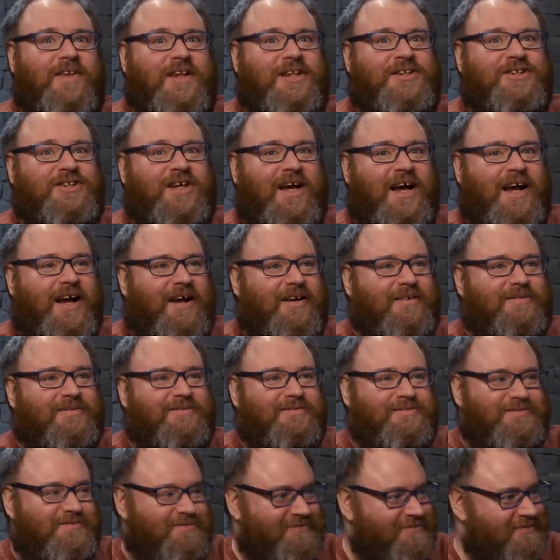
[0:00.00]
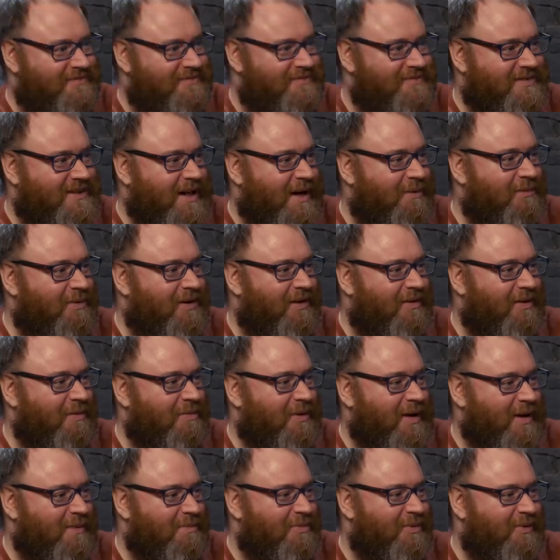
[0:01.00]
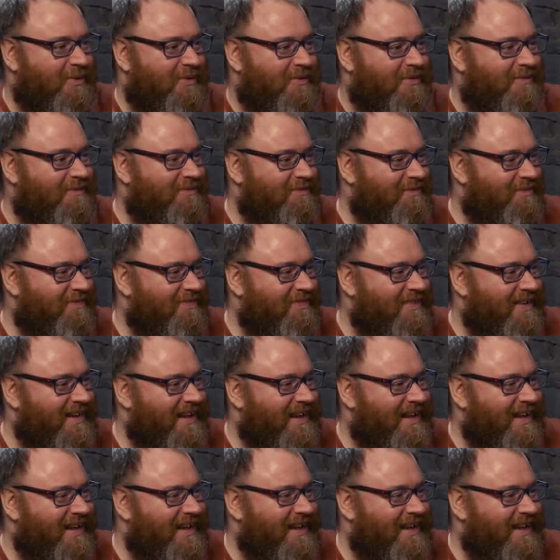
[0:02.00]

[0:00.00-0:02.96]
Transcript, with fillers: in the yeah, chat. Yeah, champion uh, of the people. So